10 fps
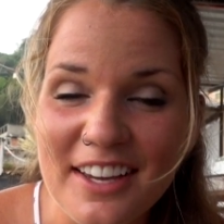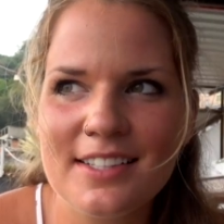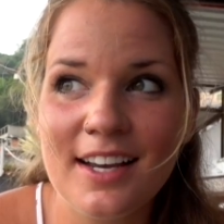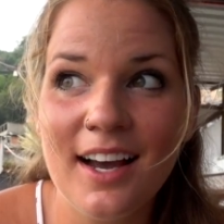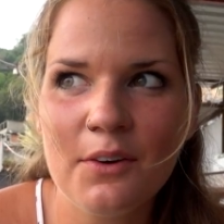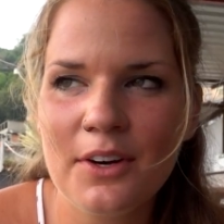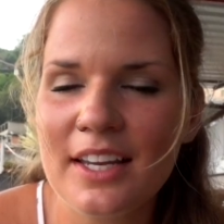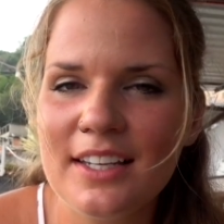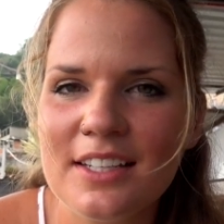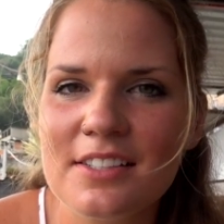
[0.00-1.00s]
It's hot, we're
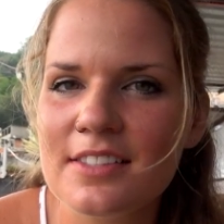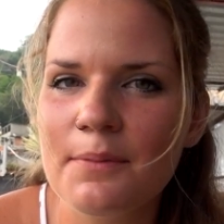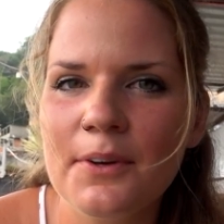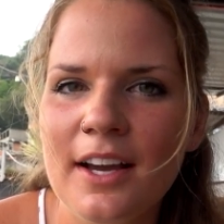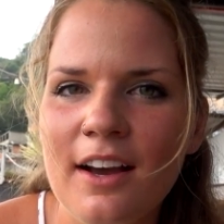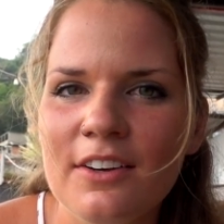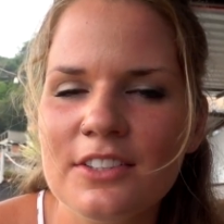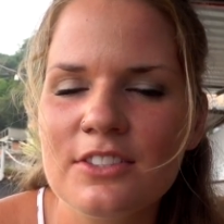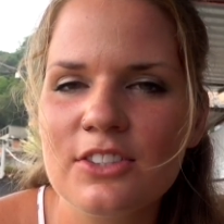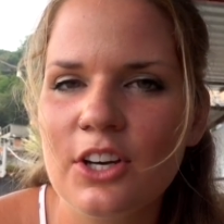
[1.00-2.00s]
getting into summer now,
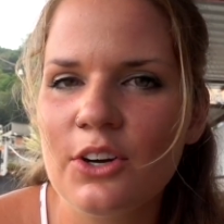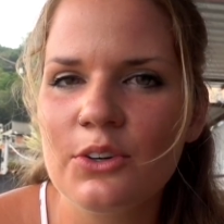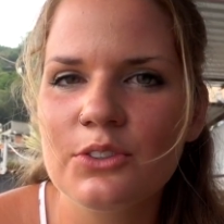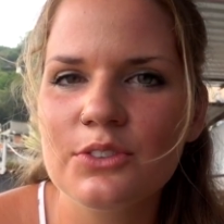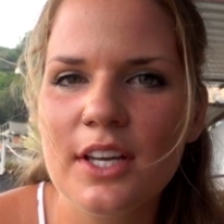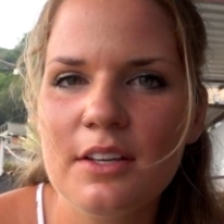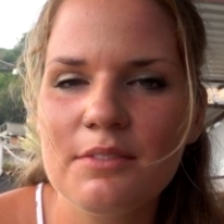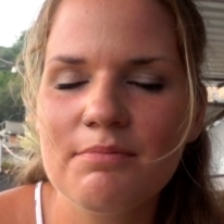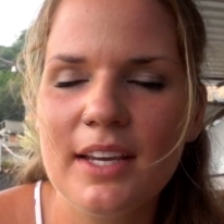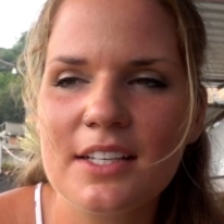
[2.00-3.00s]
and so
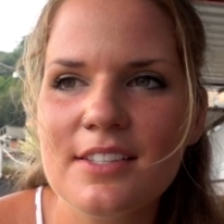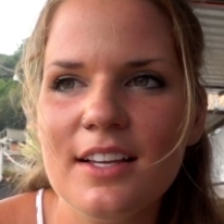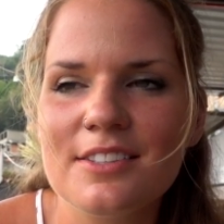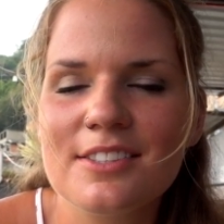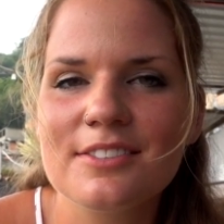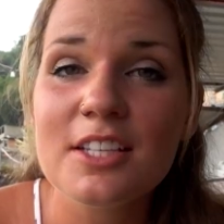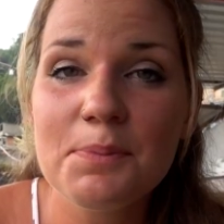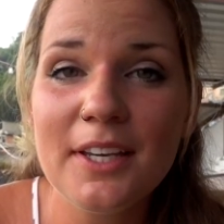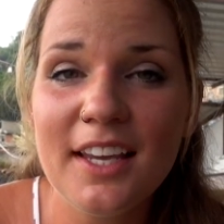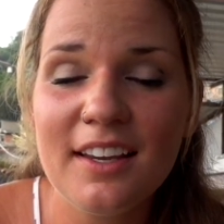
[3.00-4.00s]
it makes sense.
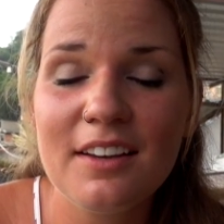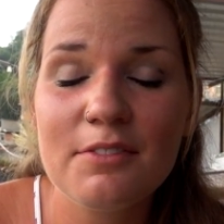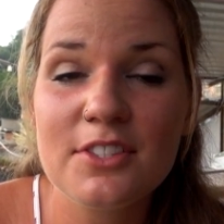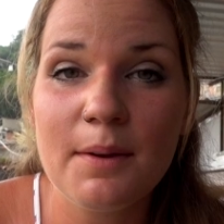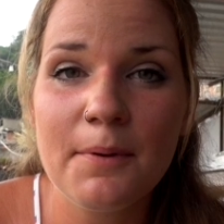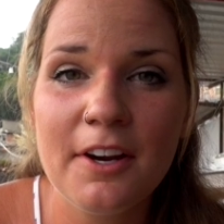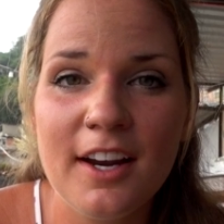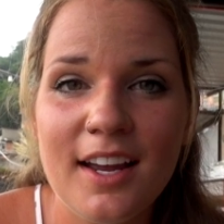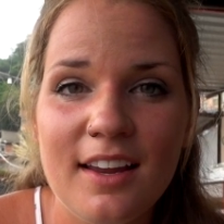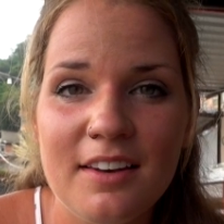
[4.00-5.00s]
Speaking of summer
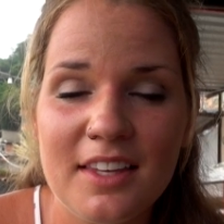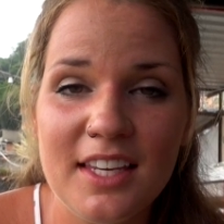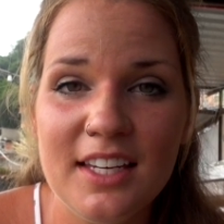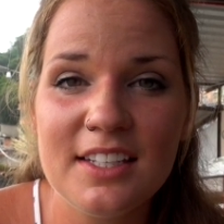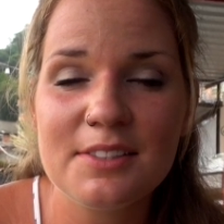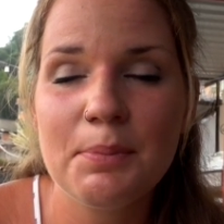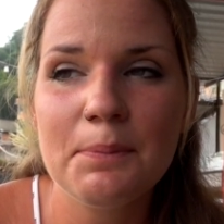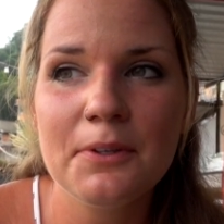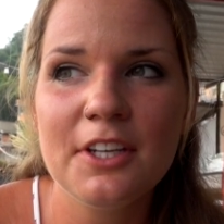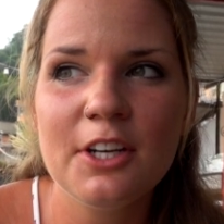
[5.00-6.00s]
and the heat,
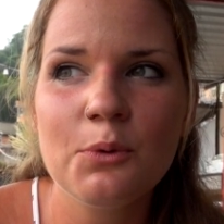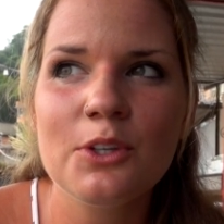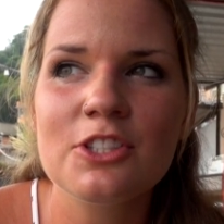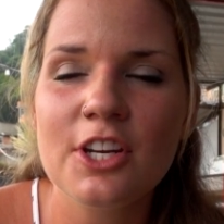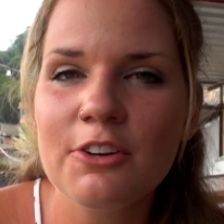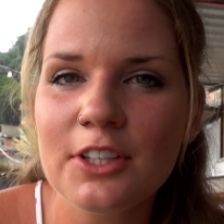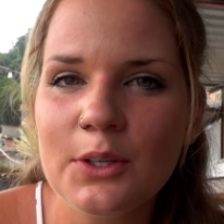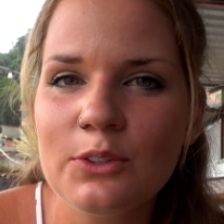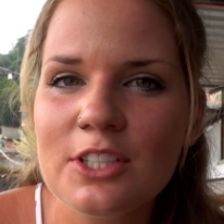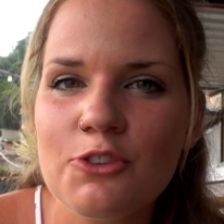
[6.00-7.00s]
people here will
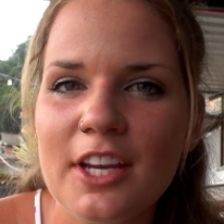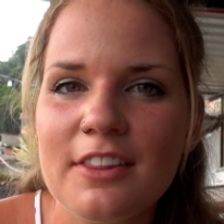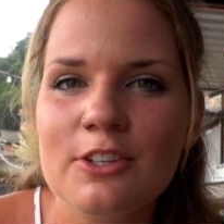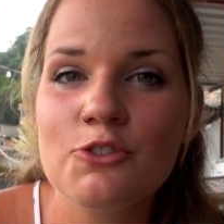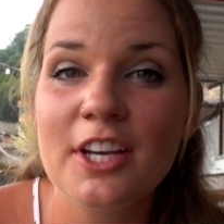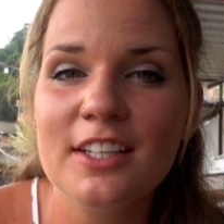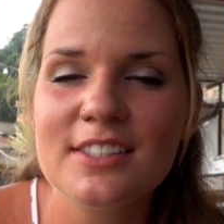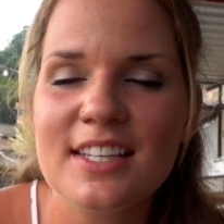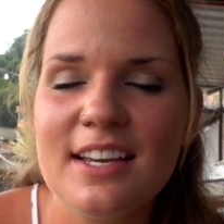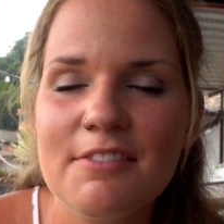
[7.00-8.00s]
generally only drink their
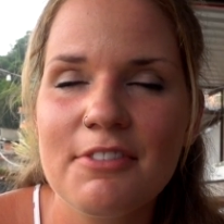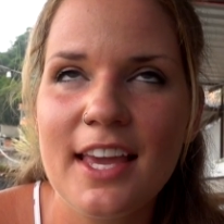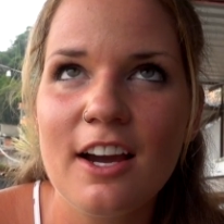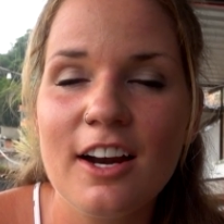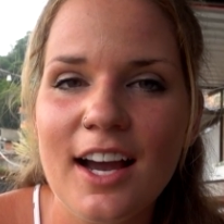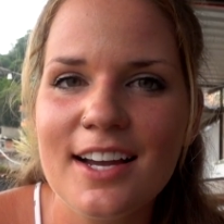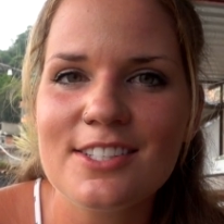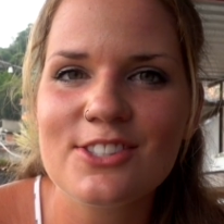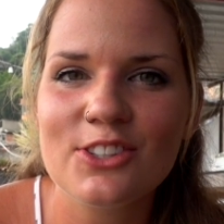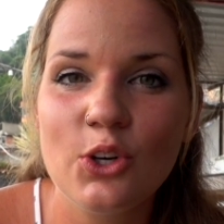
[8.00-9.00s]
drinks if they are
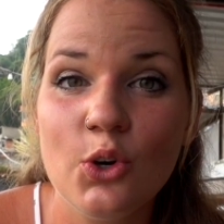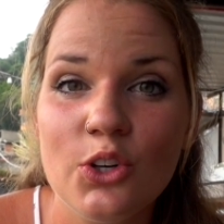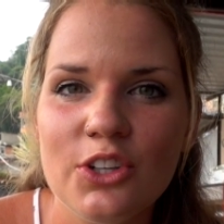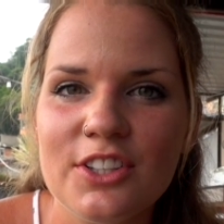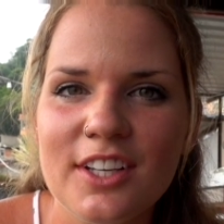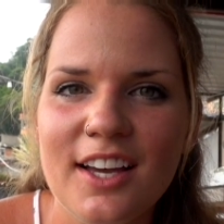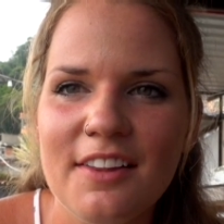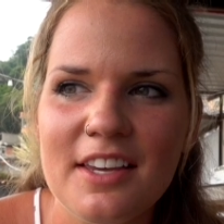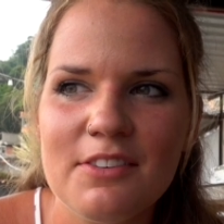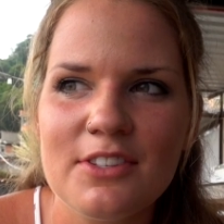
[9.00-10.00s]
ice cold.
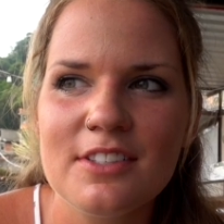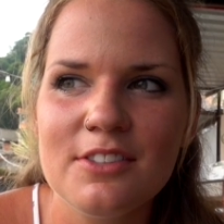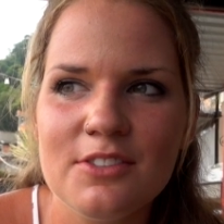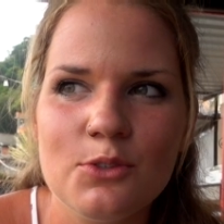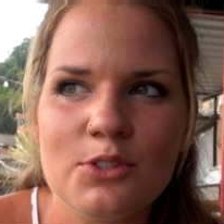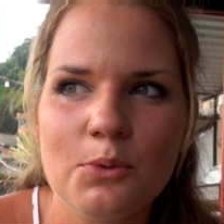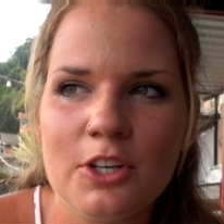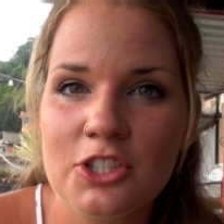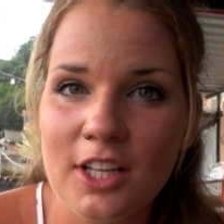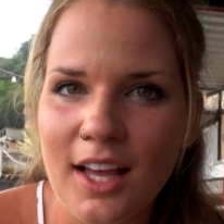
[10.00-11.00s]
They even use the
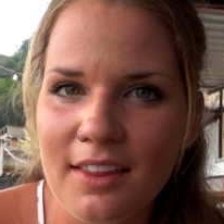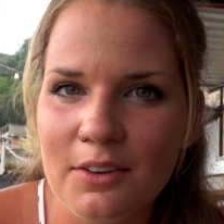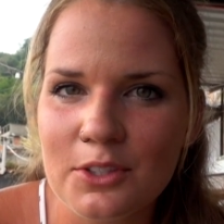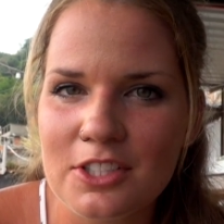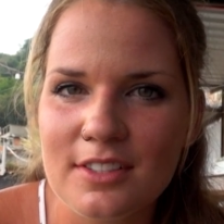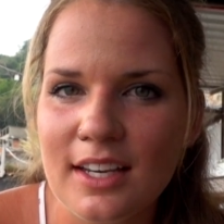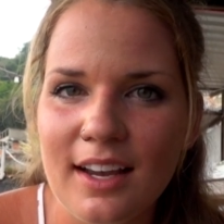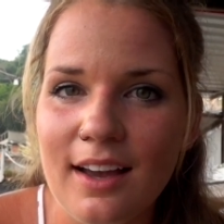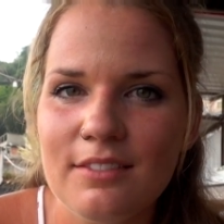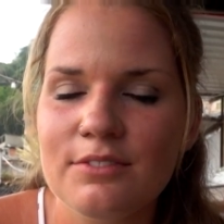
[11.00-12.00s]
word gelada, which is like
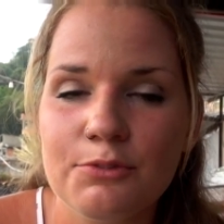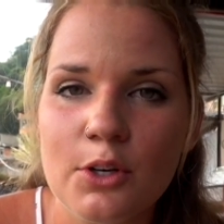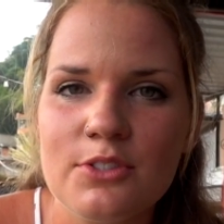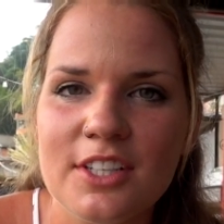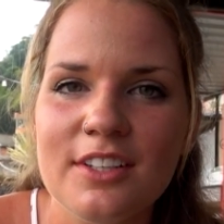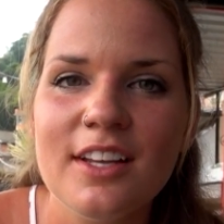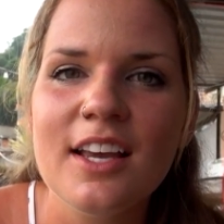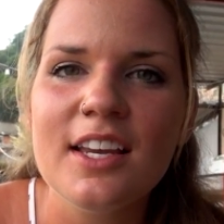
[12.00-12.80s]
frozen.